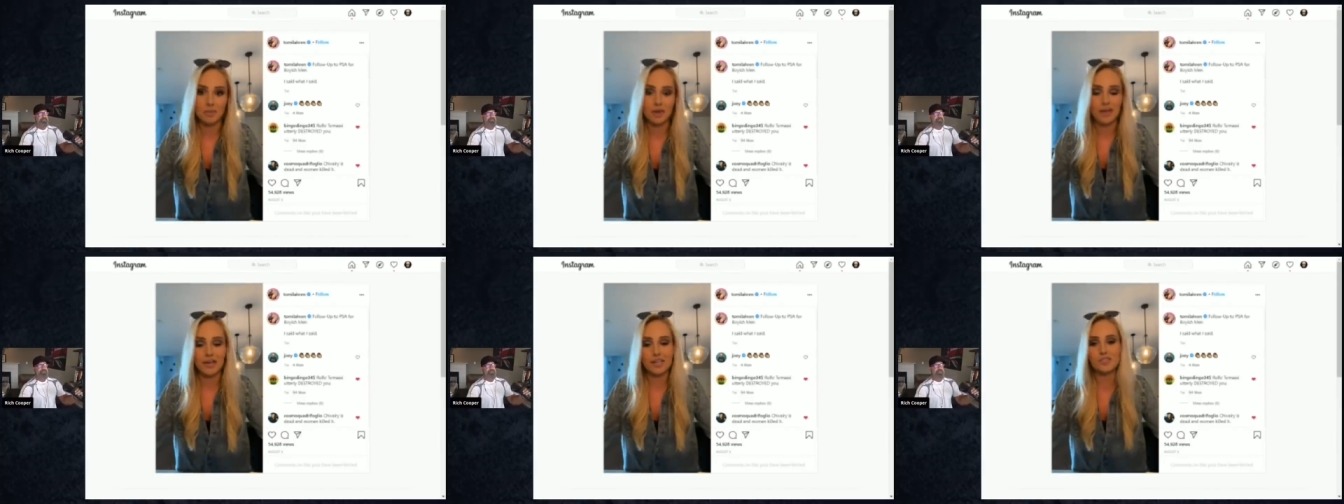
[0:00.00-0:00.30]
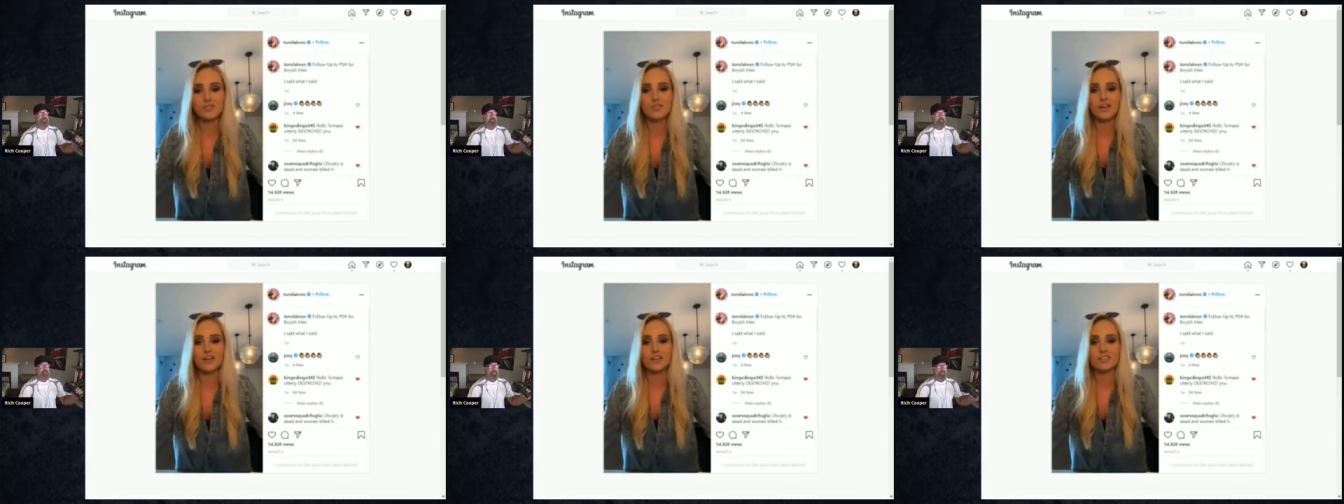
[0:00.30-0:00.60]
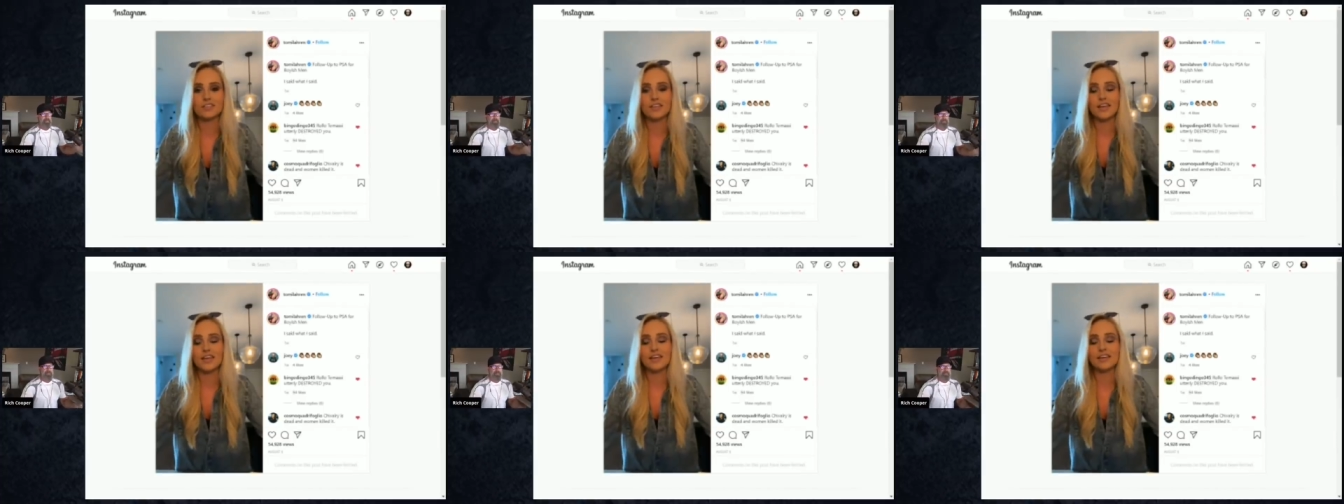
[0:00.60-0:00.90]
My
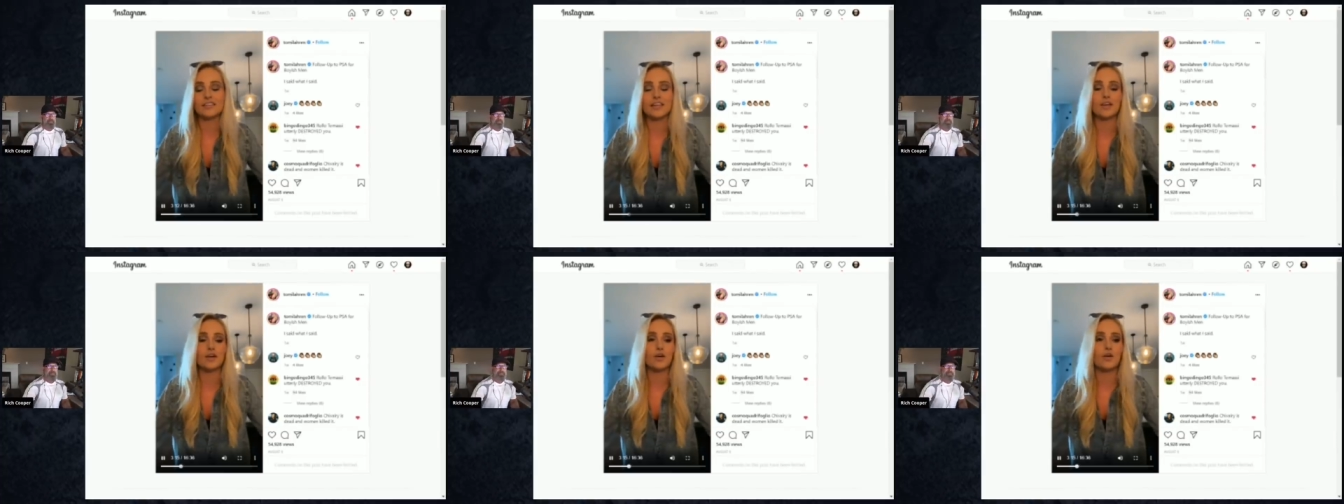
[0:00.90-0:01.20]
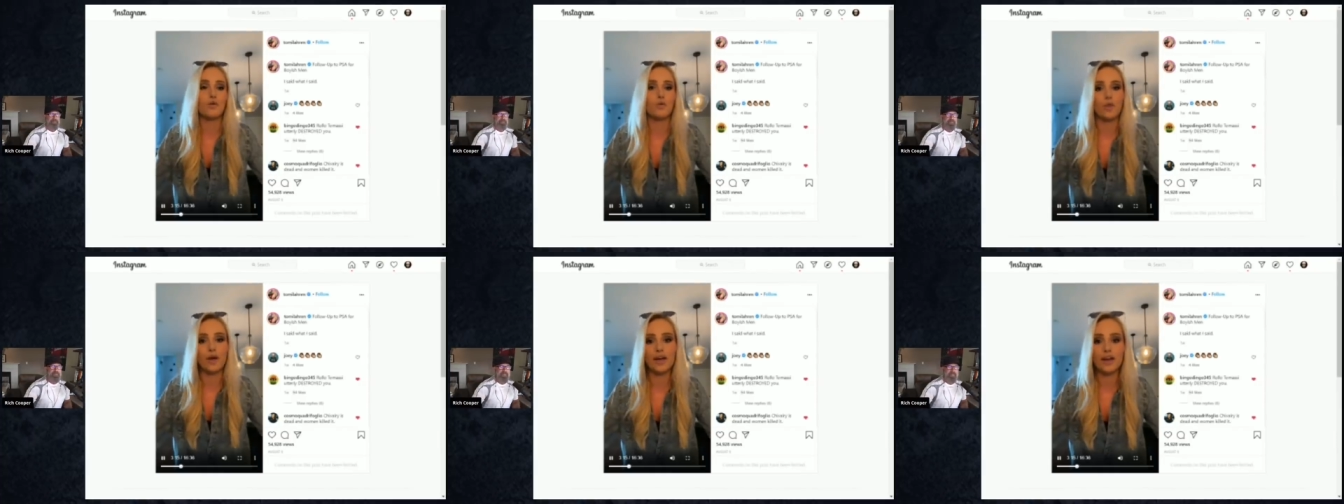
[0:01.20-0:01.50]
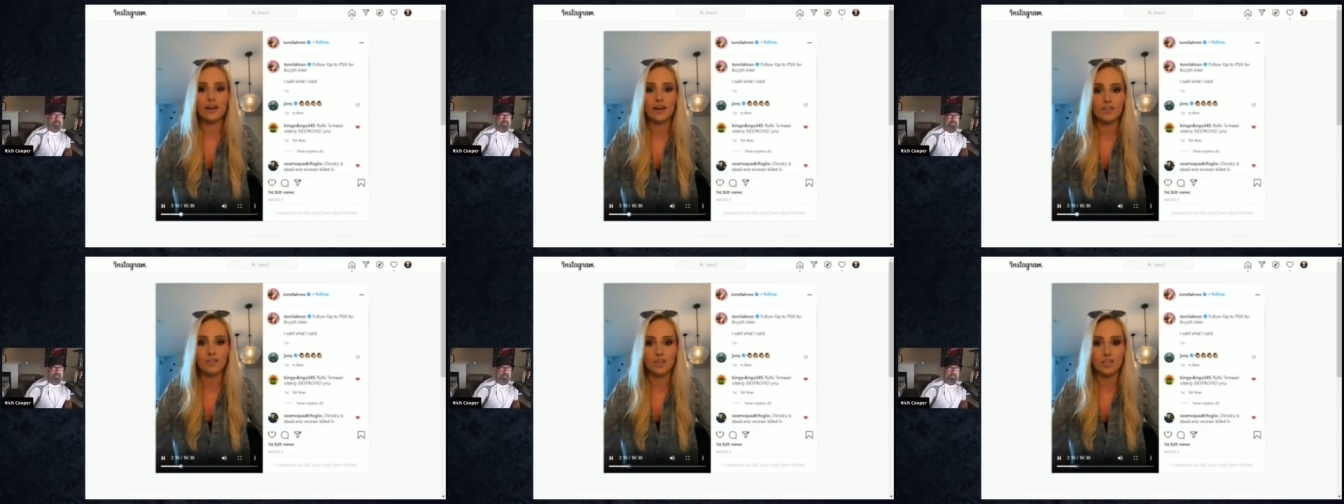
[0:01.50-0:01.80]
ex-fiance is a
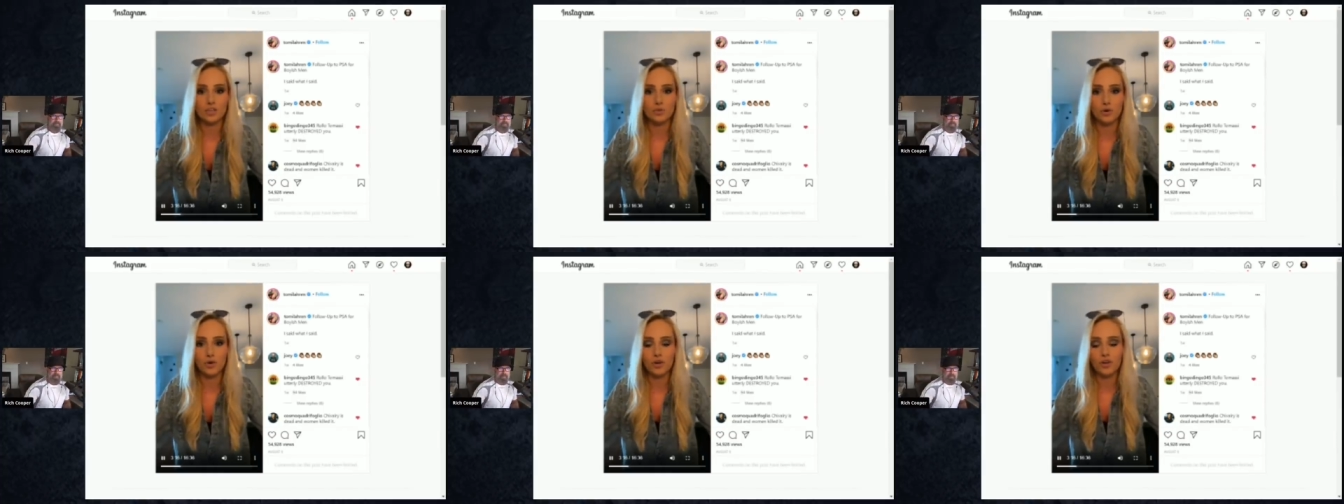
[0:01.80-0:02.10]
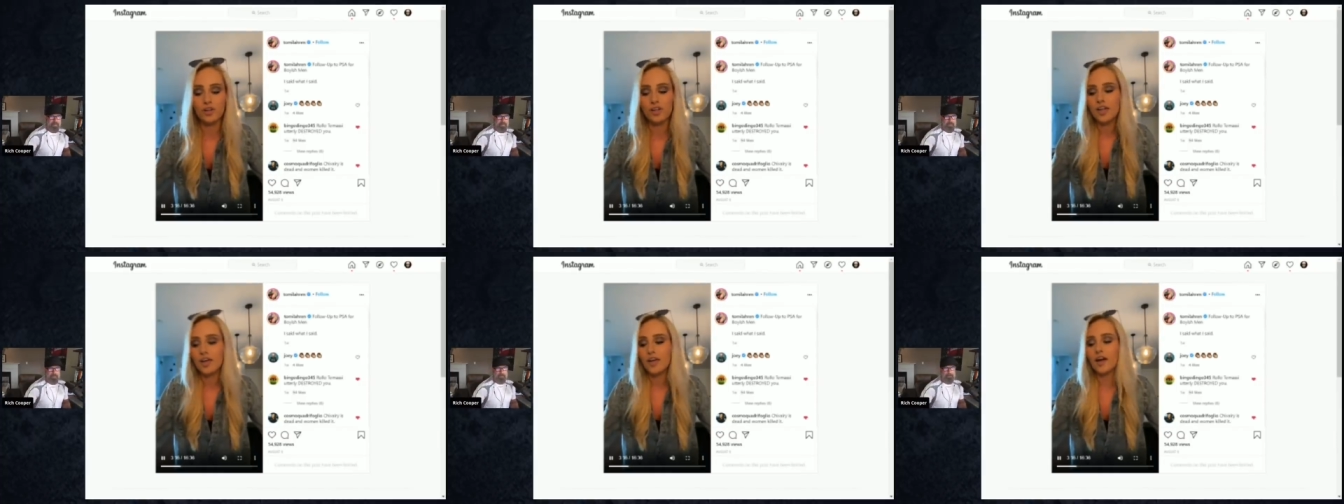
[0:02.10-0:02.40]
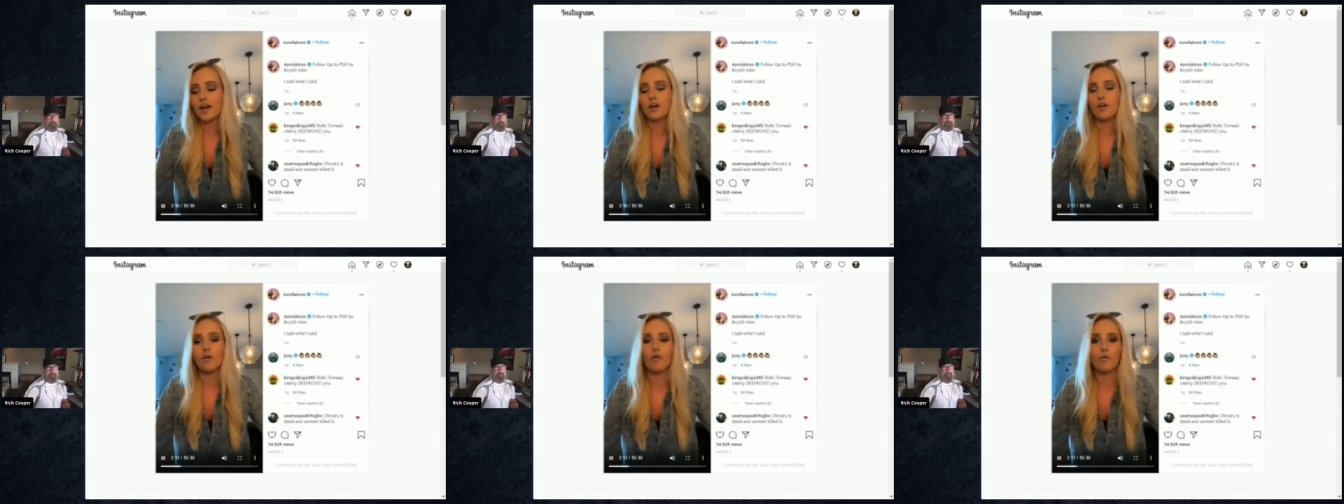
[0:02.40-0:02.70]
great individual,
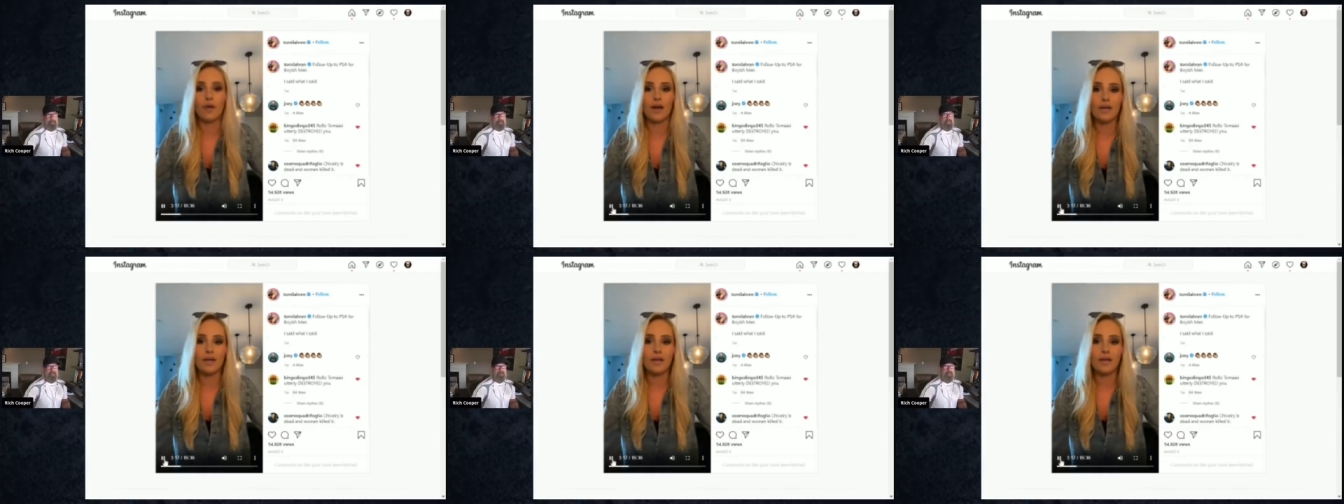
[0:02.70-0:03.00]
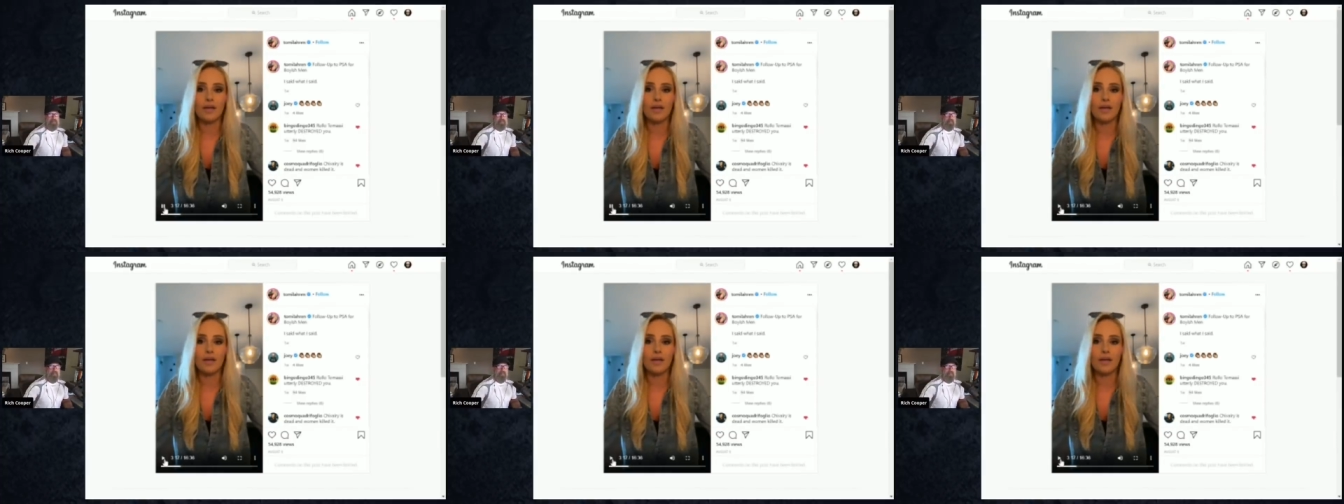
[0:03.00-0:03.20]
a great.